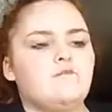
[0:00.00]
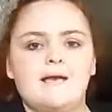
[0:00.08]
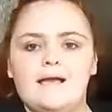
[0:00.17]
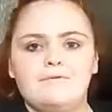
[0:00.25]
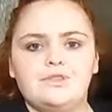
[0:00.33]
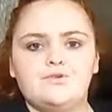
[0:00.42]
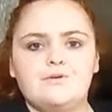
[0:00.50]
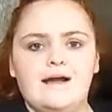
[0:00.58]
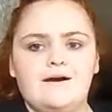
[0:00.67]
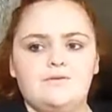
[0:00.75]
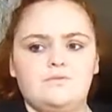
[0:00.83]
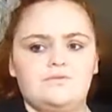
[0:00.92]
from Maverick
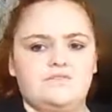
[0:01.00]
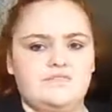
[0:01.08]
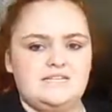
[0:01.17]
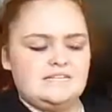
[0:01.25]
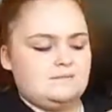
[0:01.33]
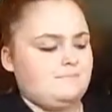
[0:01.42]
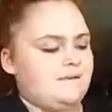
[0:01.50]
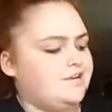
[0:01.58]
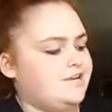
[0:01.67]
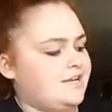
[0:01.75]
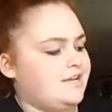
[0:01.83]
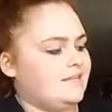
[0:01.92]
throughout this
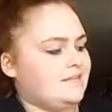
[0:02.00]
period.